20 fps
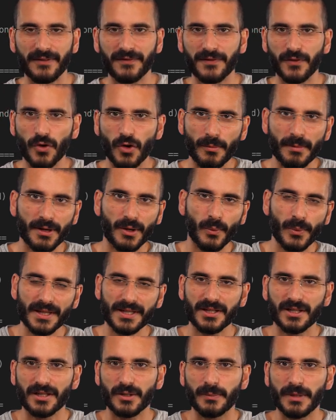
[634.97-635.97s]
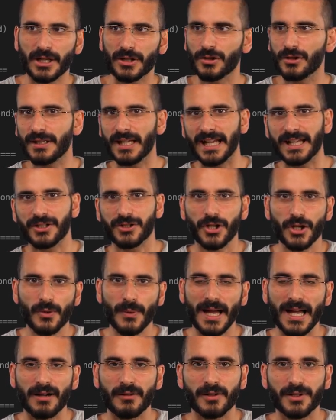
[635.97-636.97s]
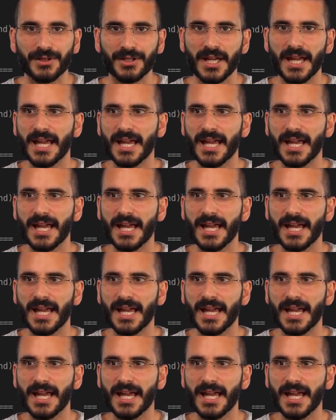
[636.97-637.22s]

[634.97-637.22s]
form and a wizard, and we can do that in two hours.